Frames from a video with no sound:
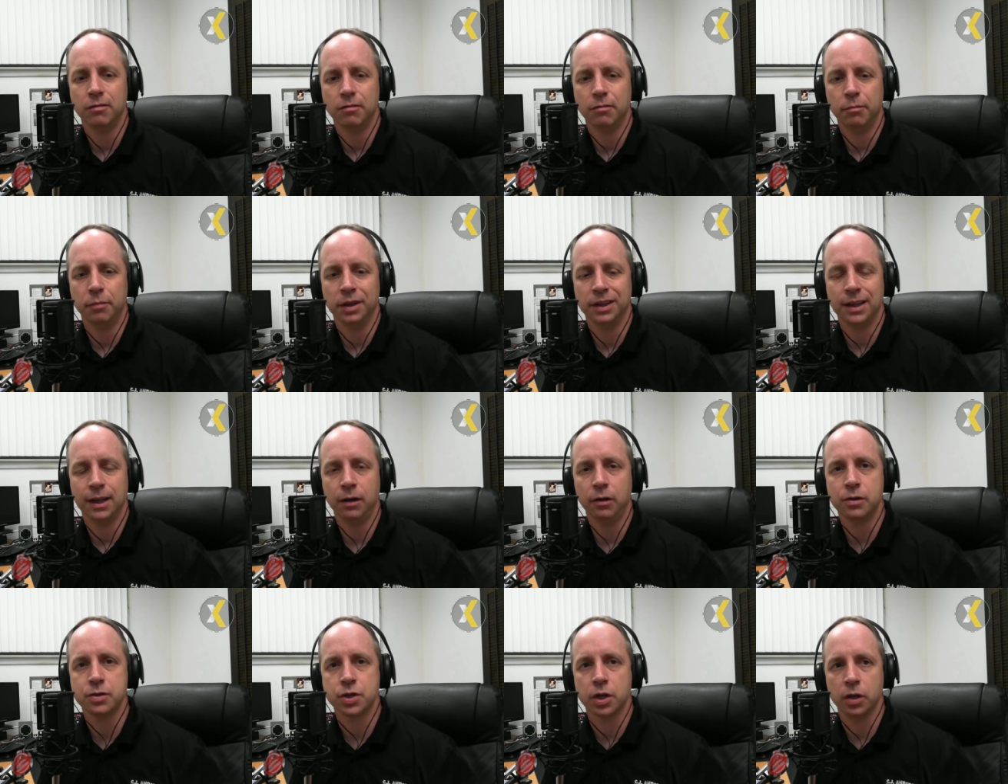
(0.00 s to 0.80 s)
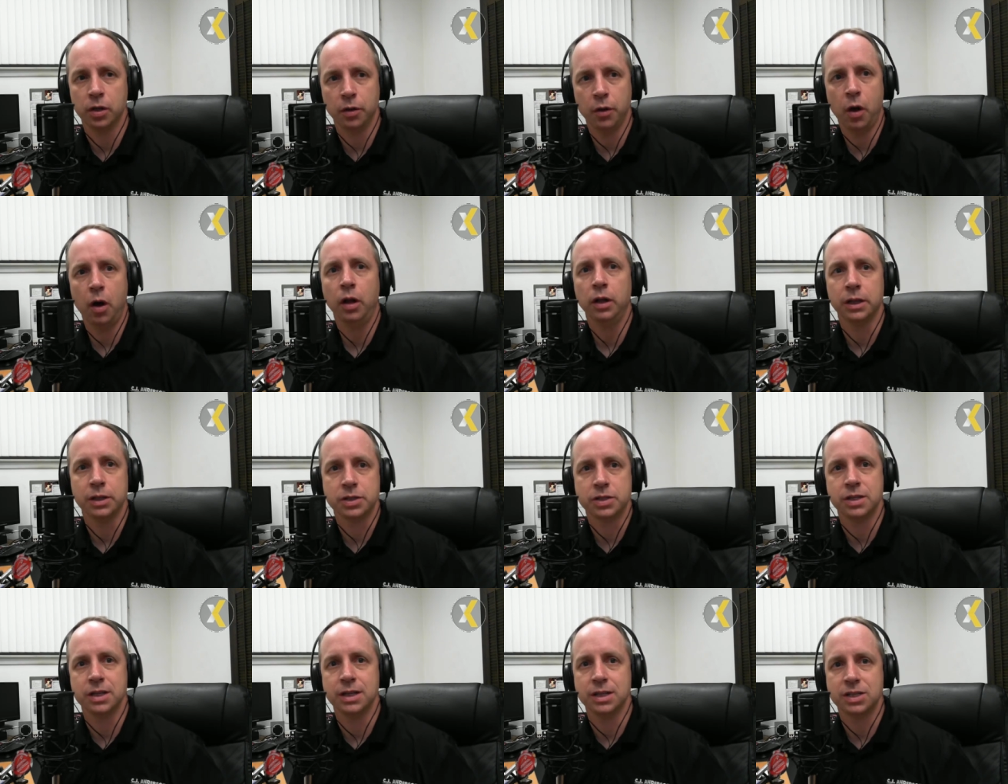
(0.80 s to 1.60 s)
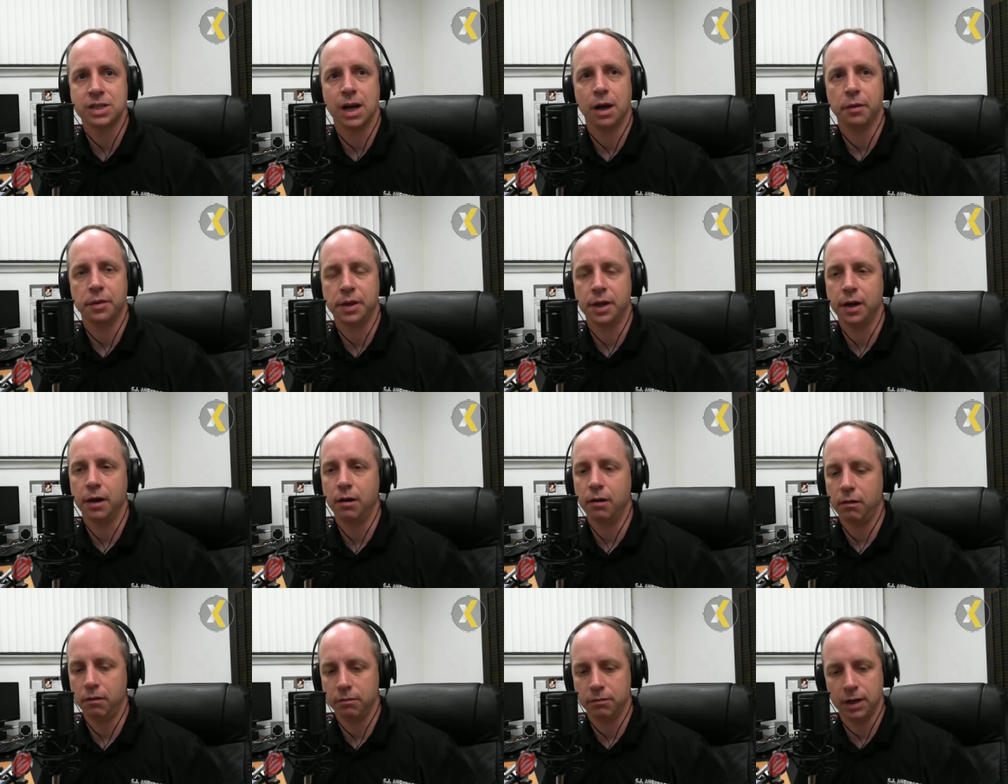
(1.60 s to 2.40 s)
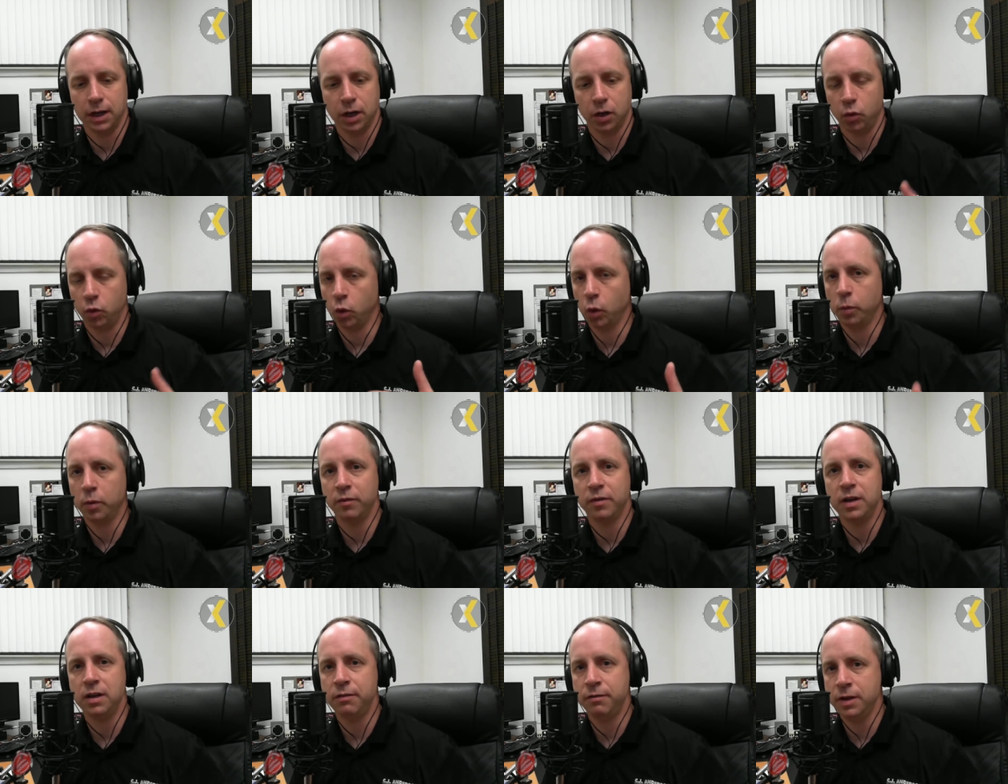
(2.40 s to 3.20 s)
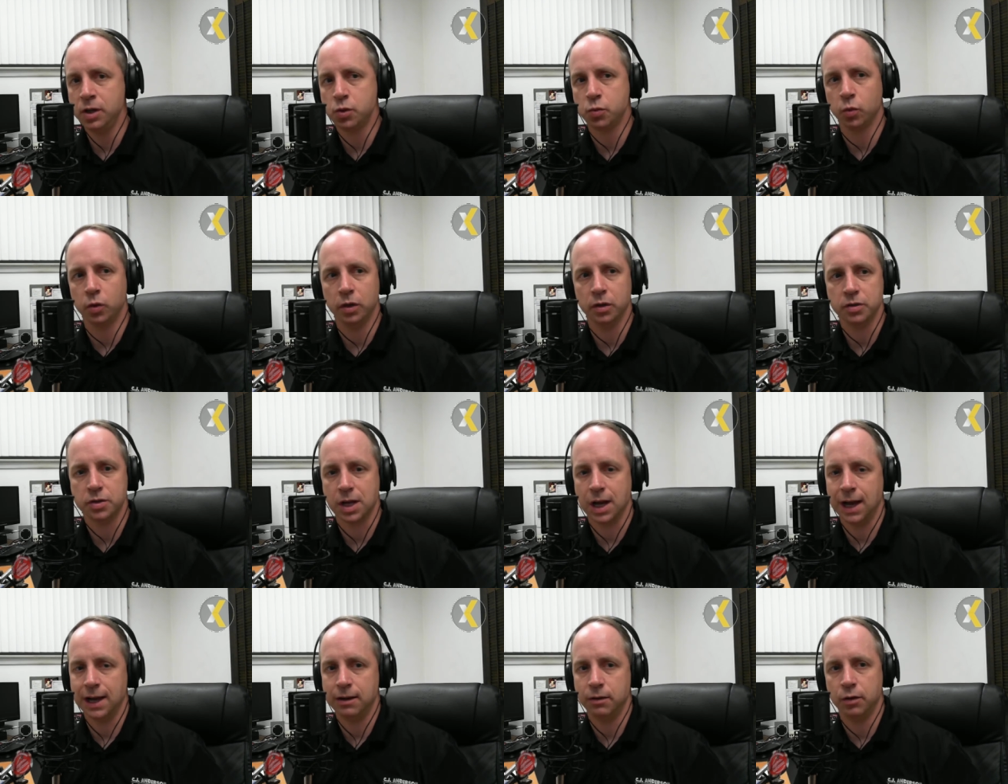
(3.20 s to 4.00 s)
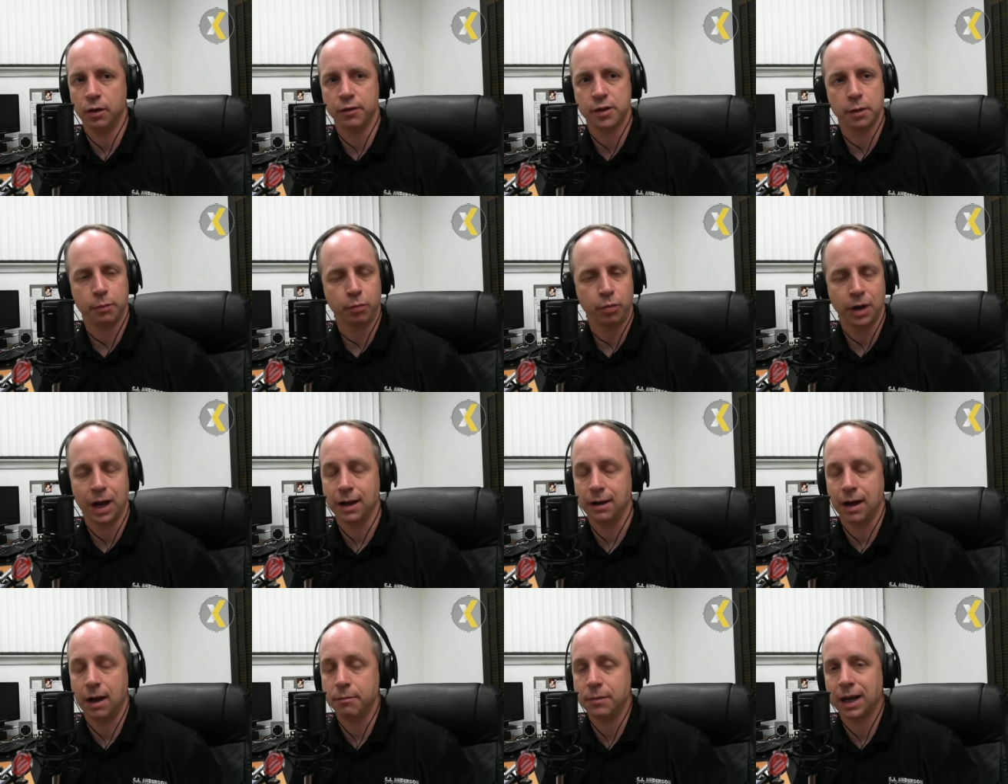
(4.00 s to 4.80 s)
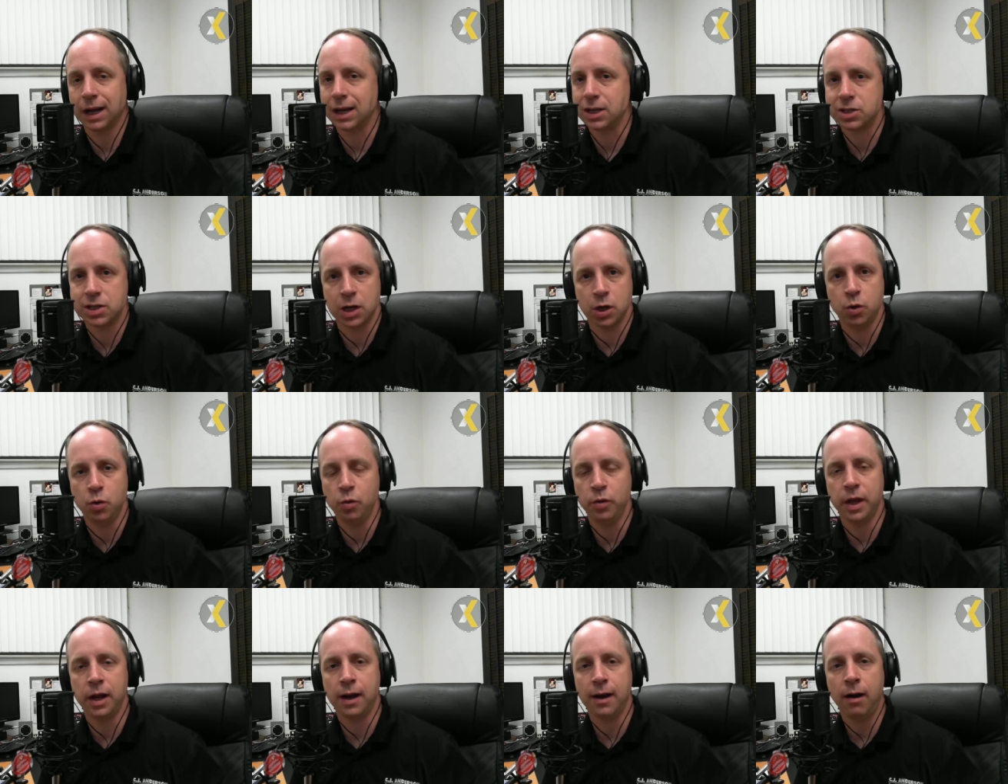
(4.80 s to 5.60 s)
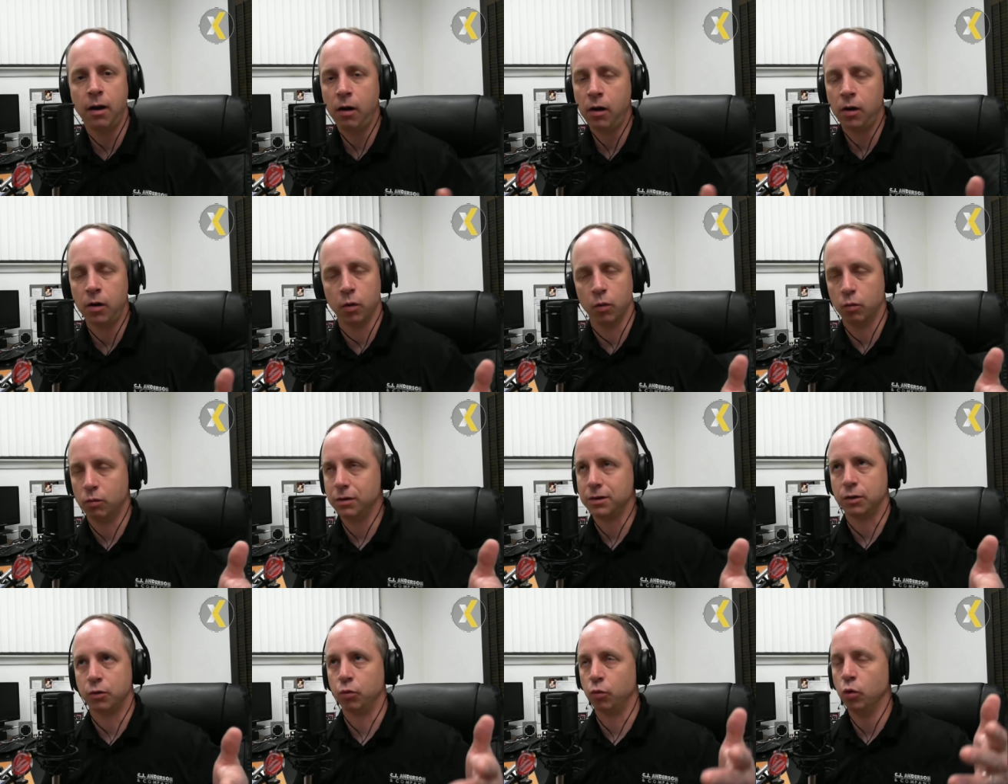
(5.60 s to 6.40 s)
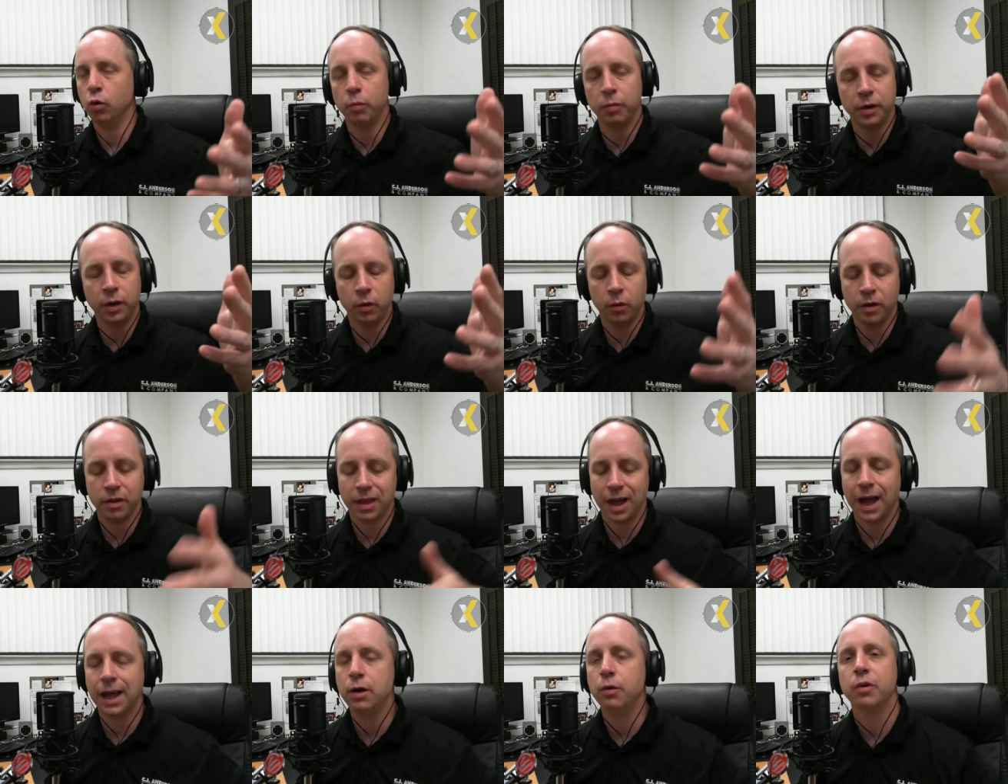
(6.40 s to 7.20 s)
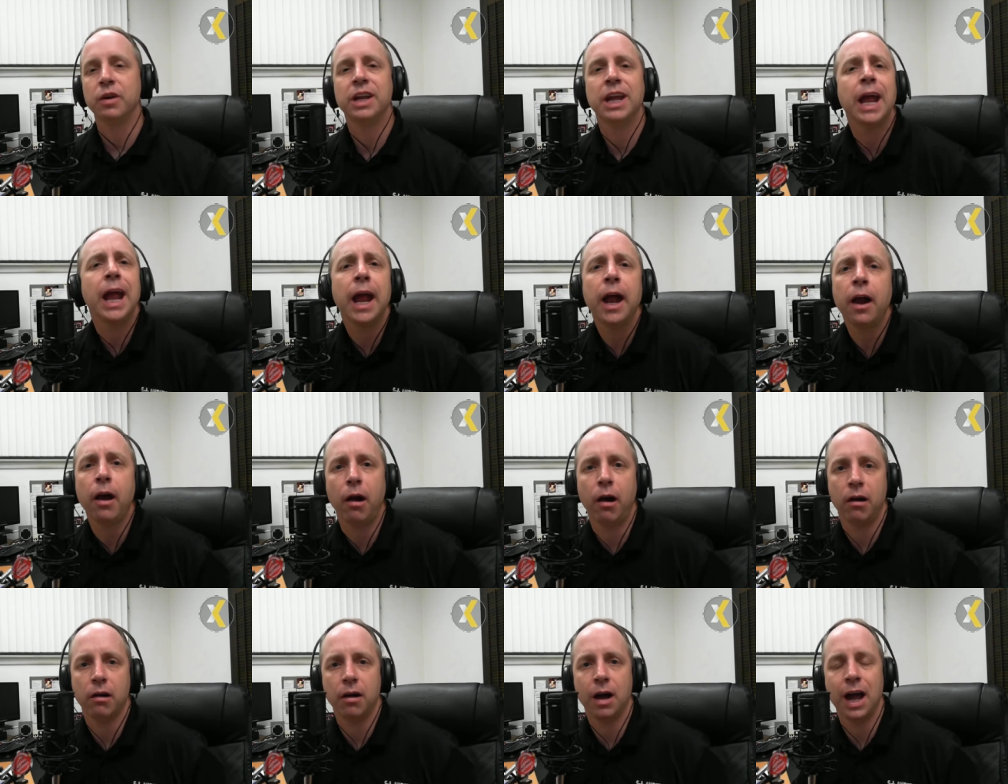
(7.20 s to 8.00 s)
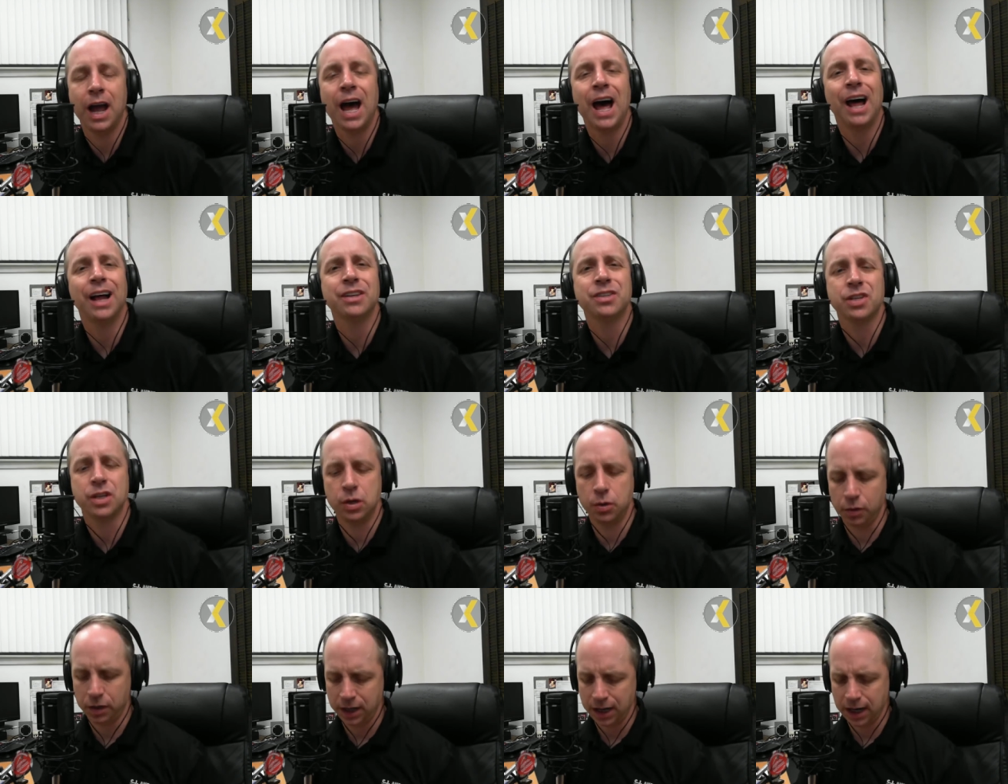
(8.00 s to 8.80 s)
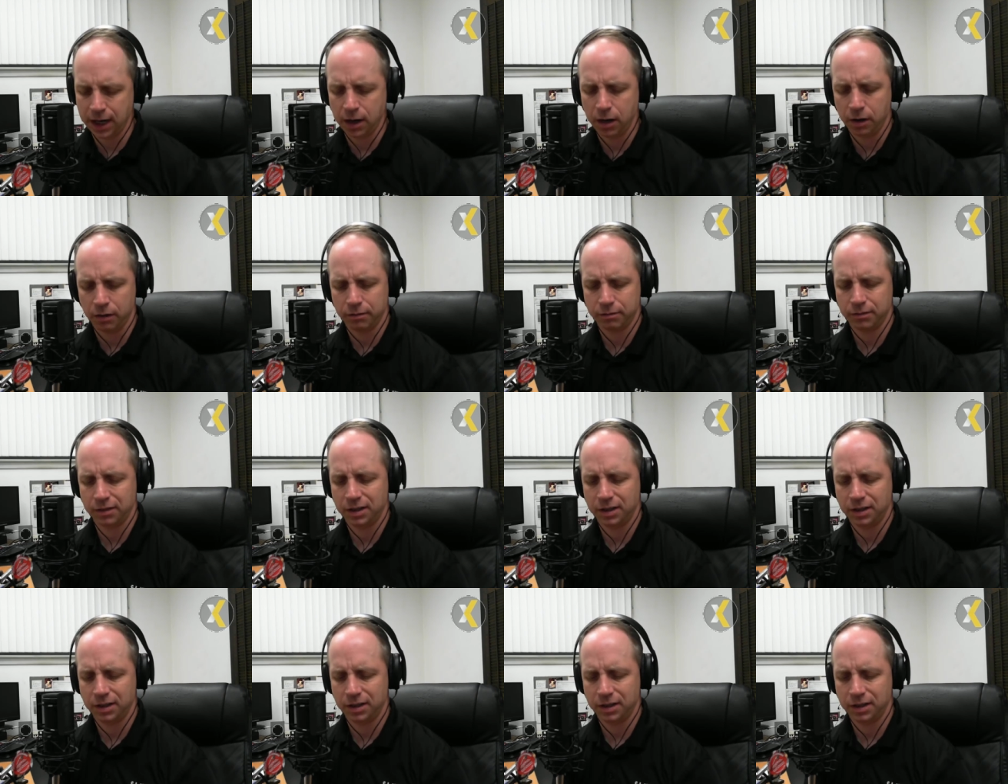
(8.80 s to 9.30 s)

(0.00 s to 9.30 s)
but there is a lawlessness out there in a group of individuals. I don't know if they're, I, am not going to say who they are or what group they're with. I don't care. I honestly don't care.